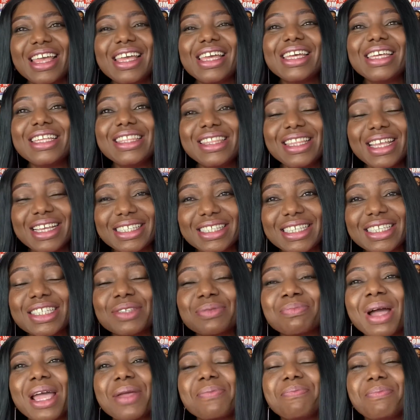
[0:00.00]
This is
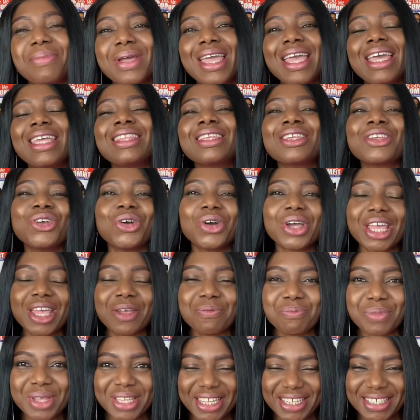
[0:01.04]
my Pain Your Game
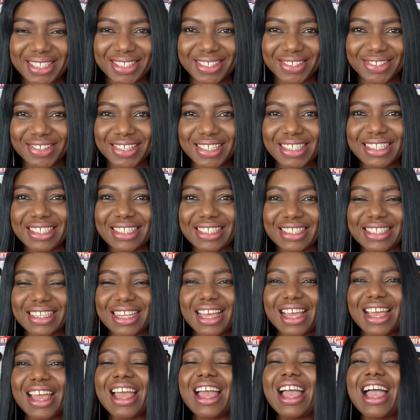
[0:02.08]
Ministries.
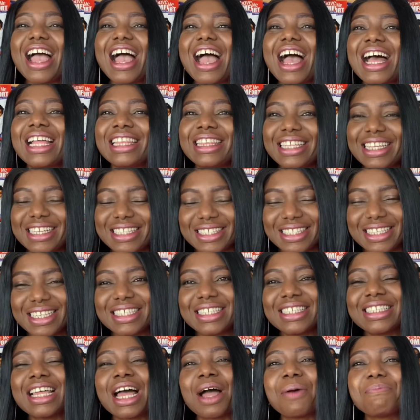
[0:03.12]
And this is
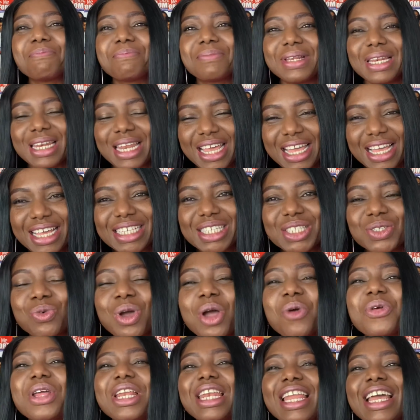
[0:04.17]
that place where
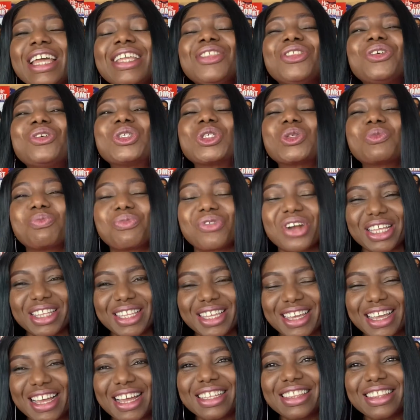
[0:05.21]
we learn those
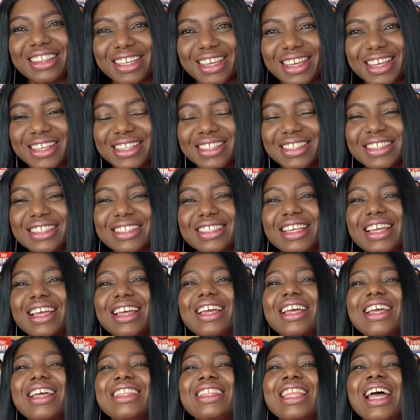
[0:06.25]
practical things
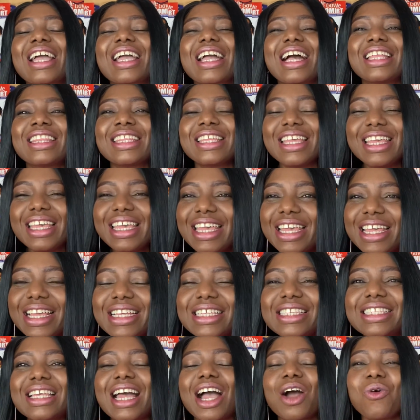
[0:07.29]
that can ease
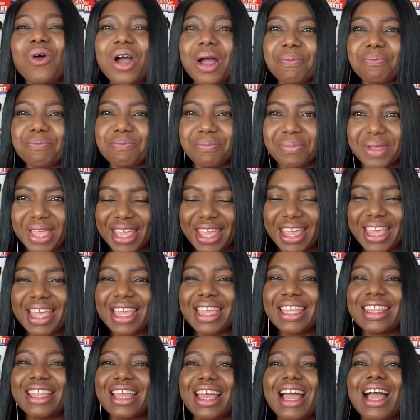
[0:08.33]
our
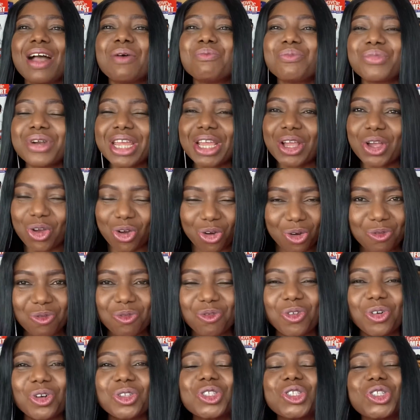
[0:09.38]
pain and bring
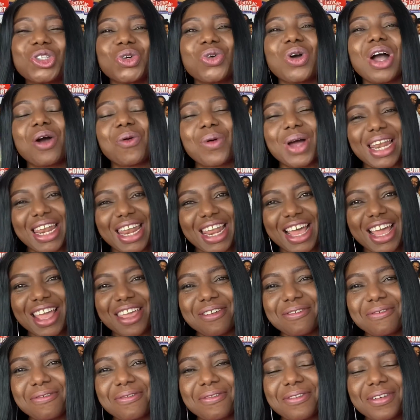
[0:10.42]
comfort to our
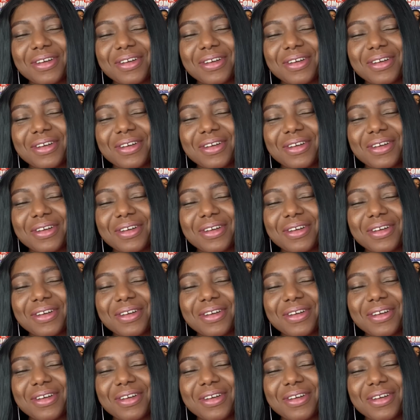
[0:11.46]
life.